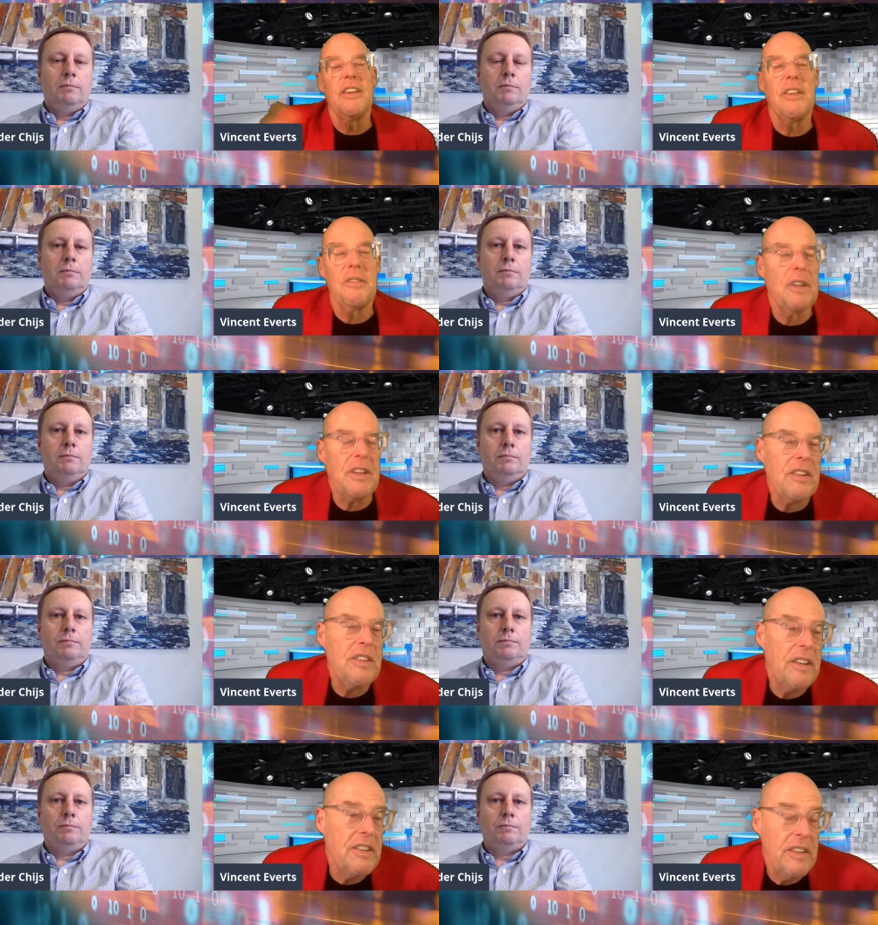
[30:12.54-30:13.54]
Speaker 1: what does
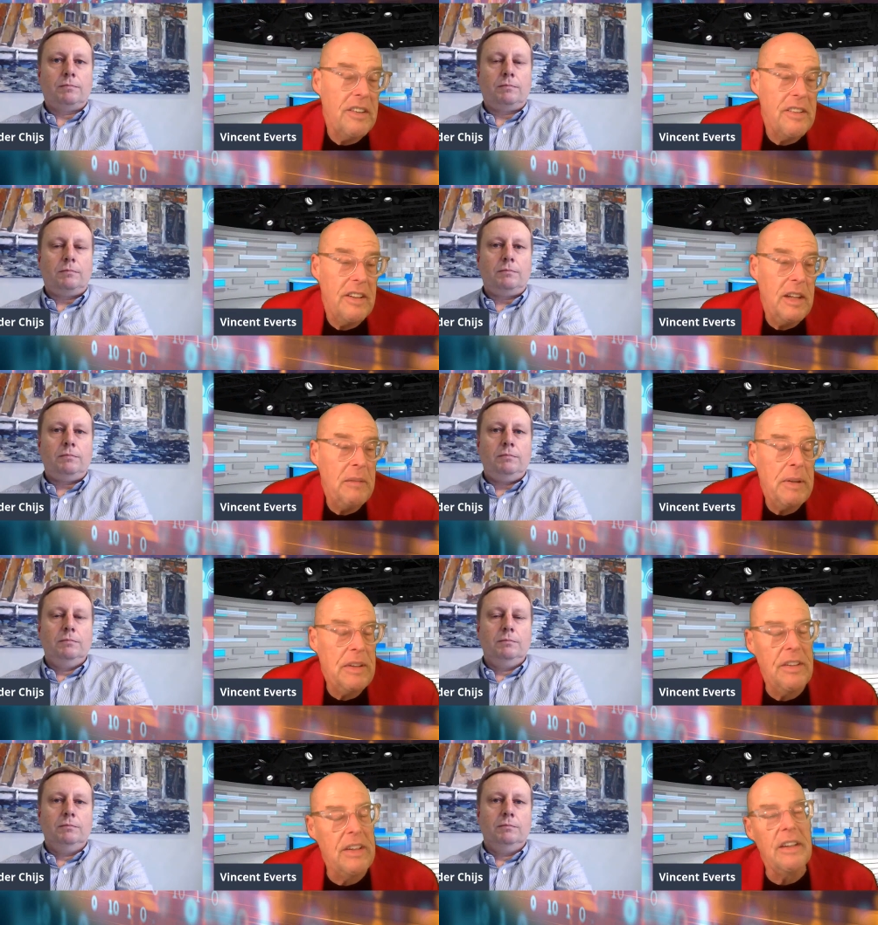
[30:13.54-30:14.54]
the
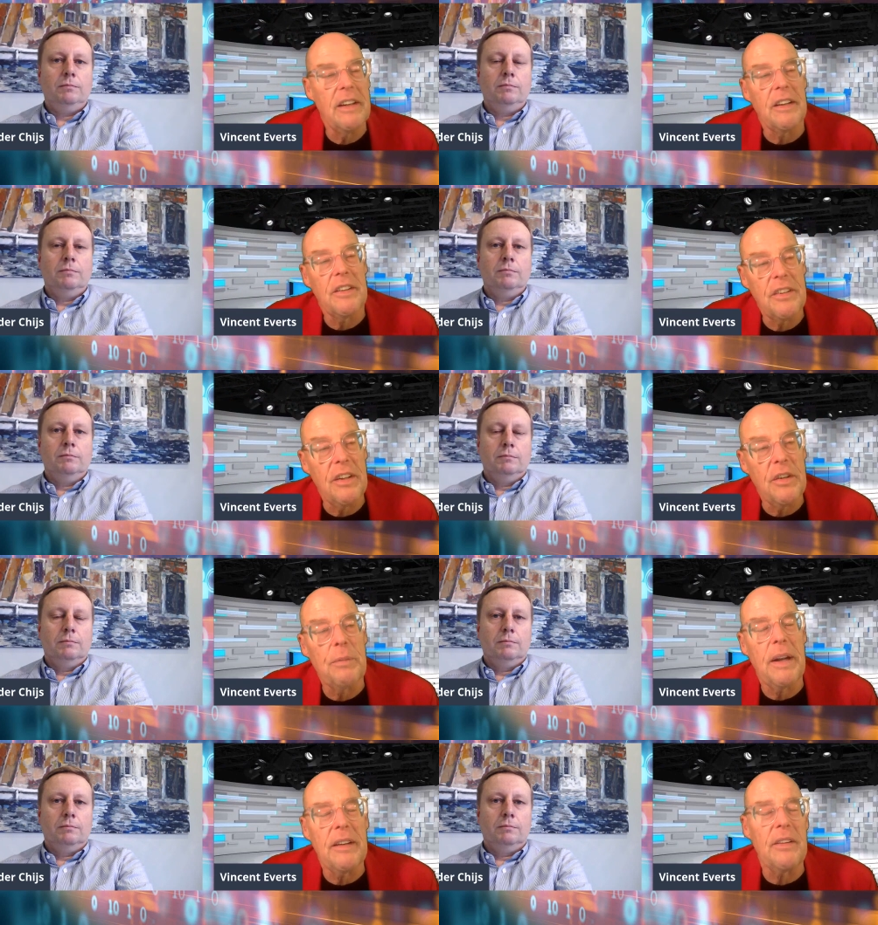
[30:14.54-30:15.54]
CDBC, uh, the central
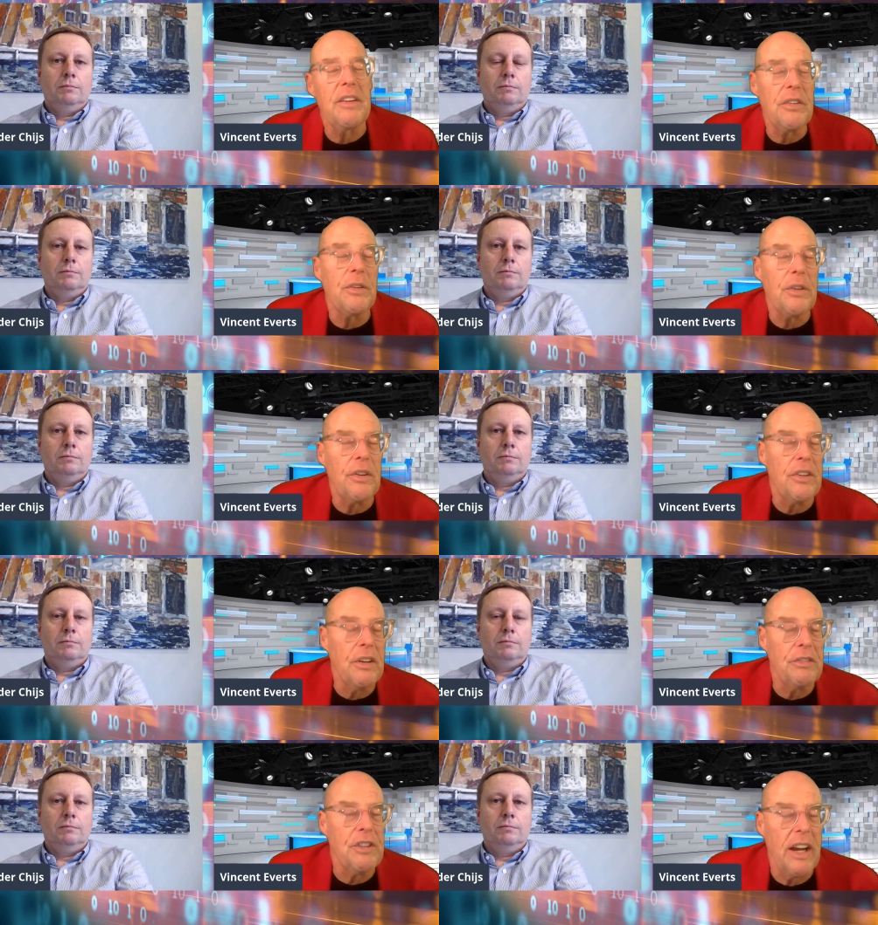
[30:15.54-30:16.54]
bank digital currency
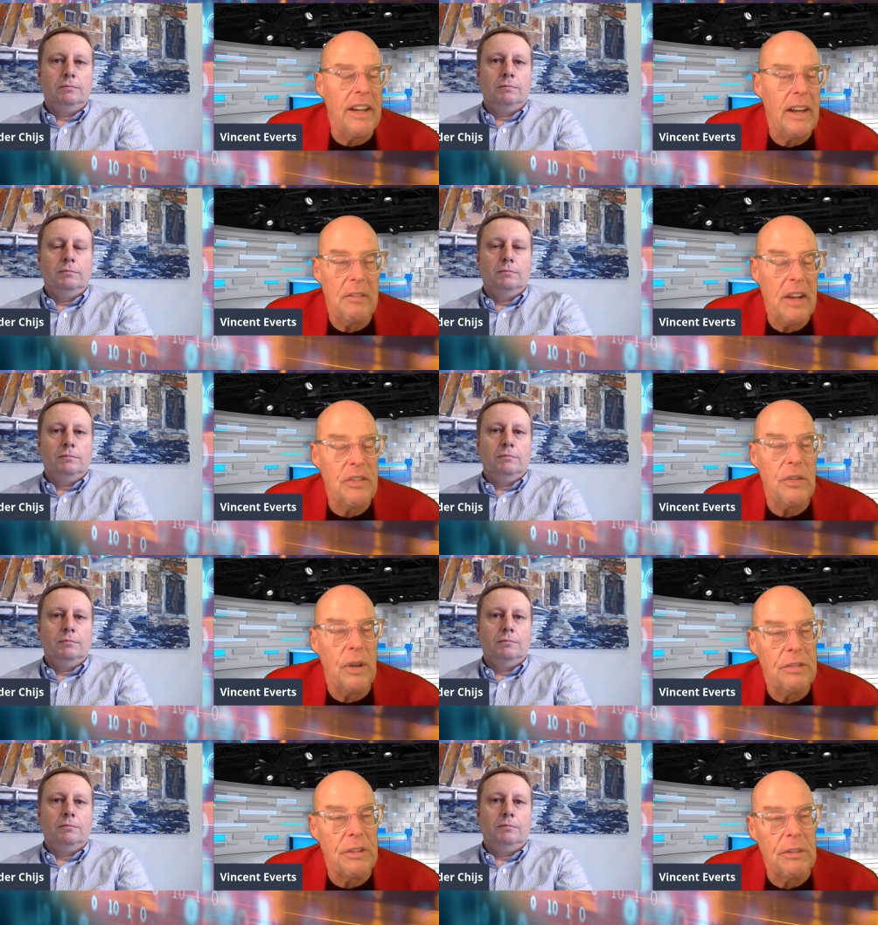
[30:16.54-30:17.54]
of China, has to
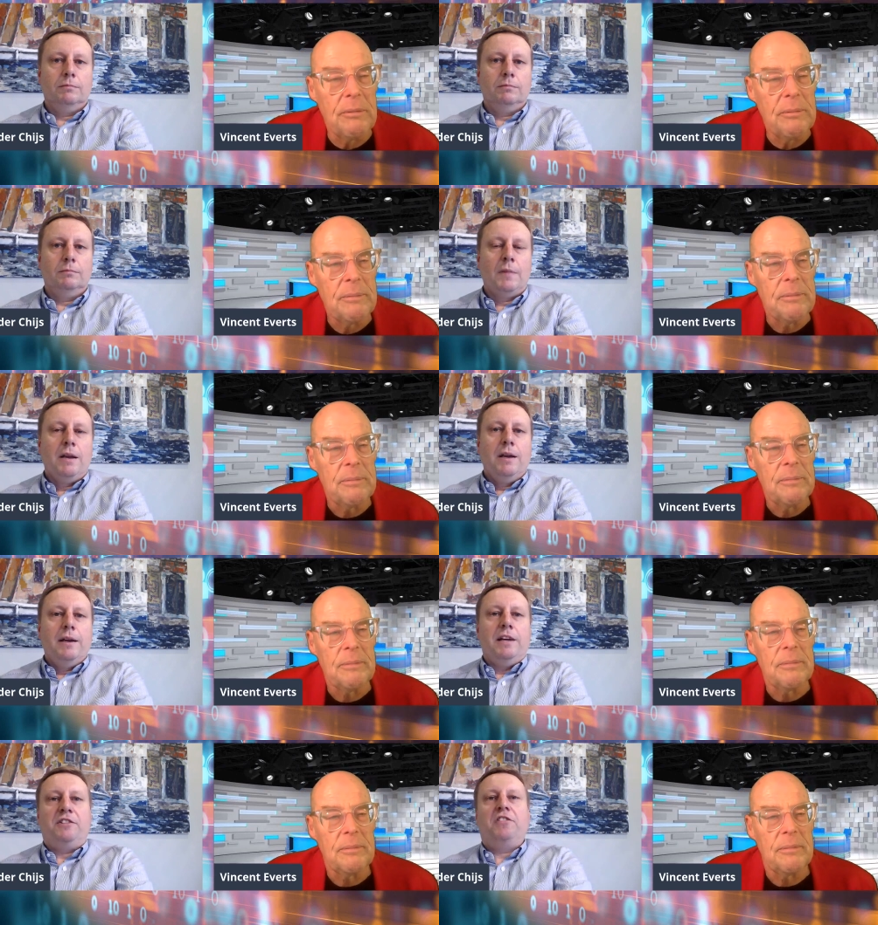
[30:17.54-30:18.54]
offer?
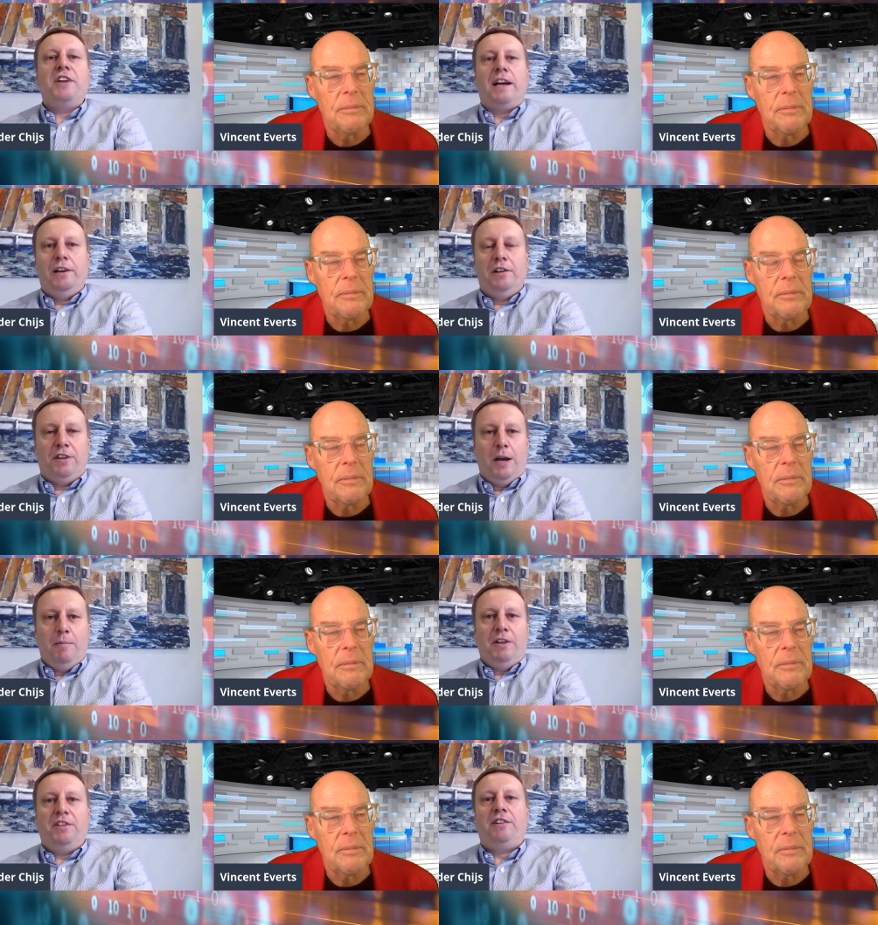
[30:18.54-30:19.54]
Speaker 2: It's exactly the
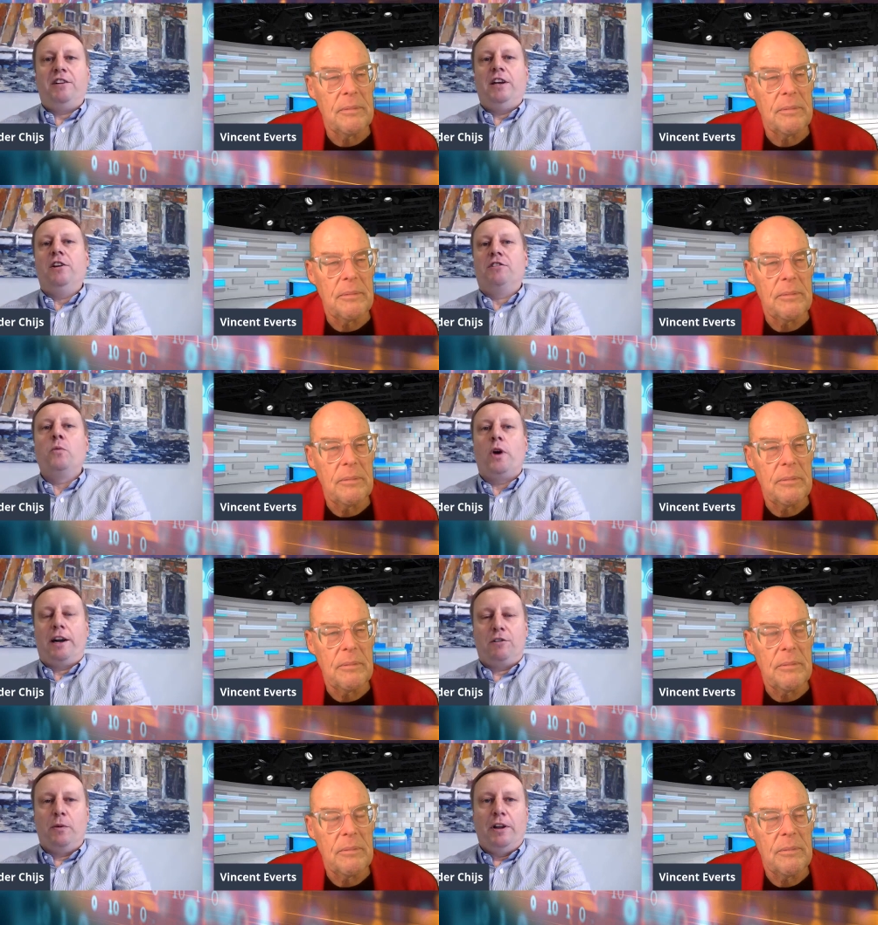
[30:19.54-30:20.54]
same. It's actually it doesn't
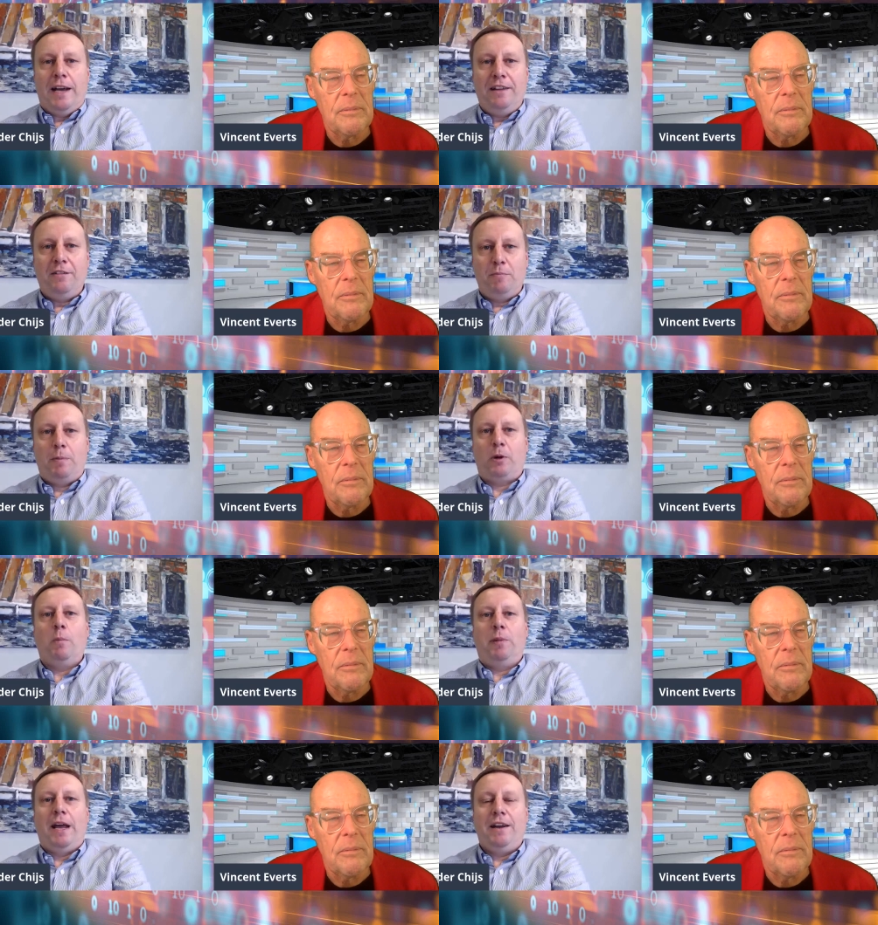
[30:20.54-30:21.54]
work as well yet. People
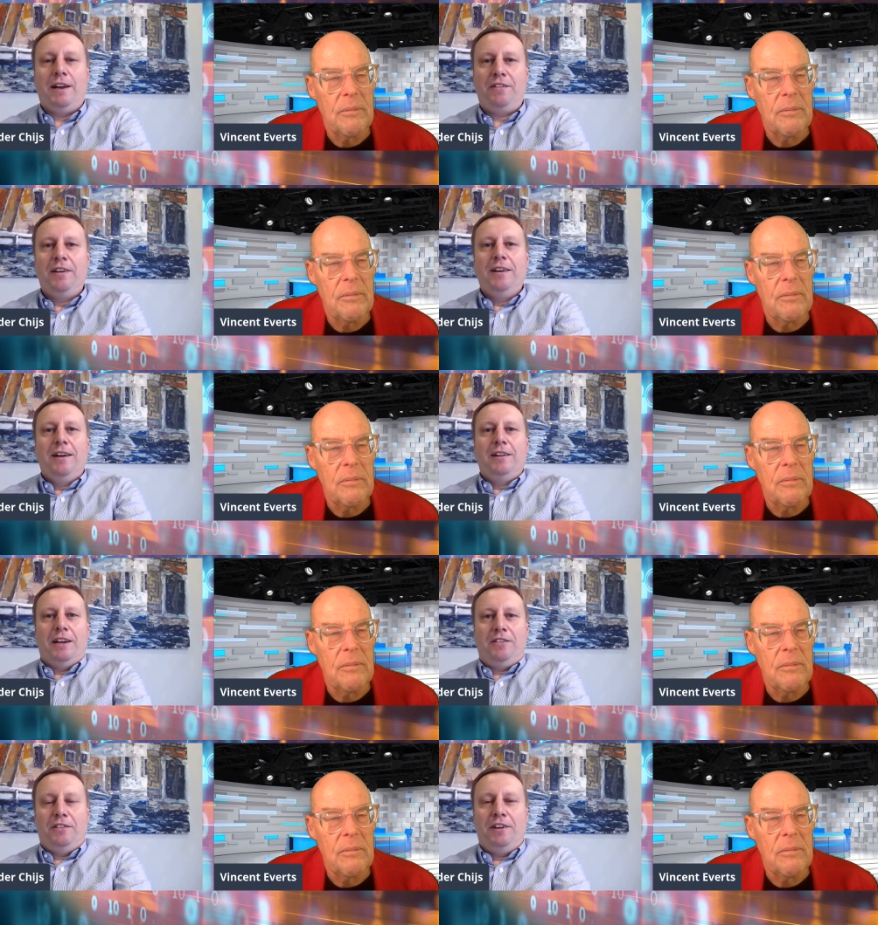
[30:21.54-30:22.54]
complain that that